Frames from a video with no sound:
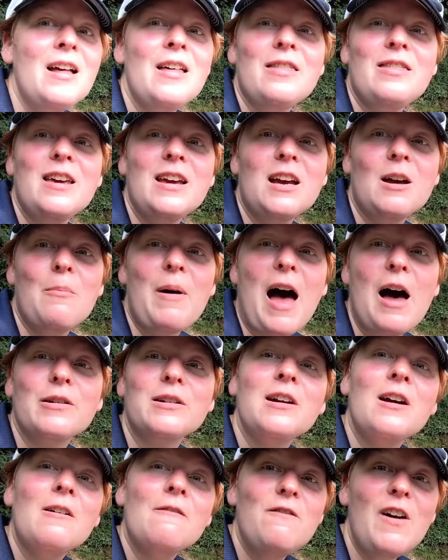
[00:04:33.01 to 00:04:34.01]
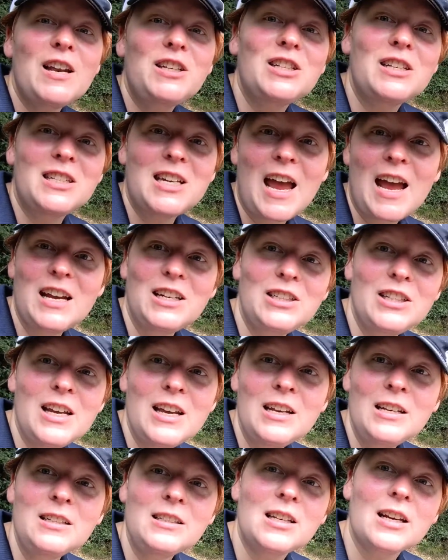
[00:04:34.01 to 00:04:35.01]
Think about
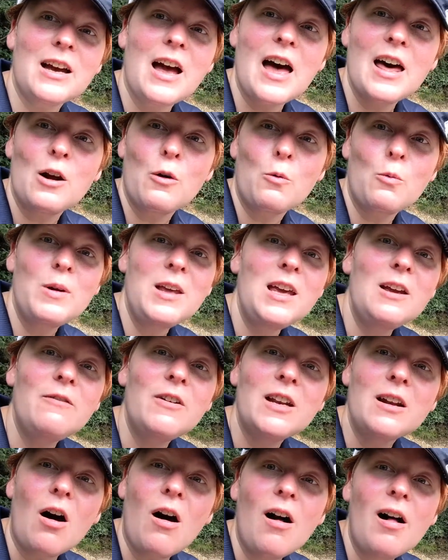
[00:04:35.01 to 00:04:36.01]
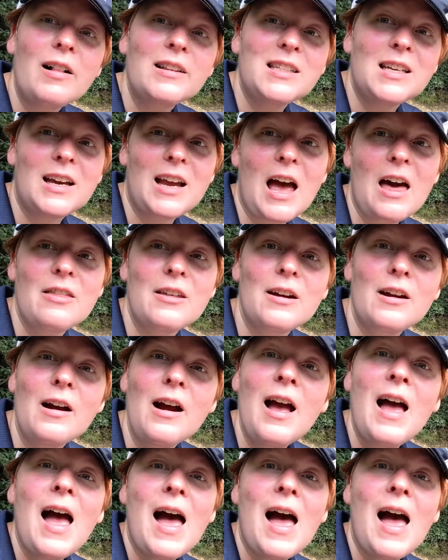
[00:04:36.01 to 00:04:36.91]
vegetation to kind of weave it all together.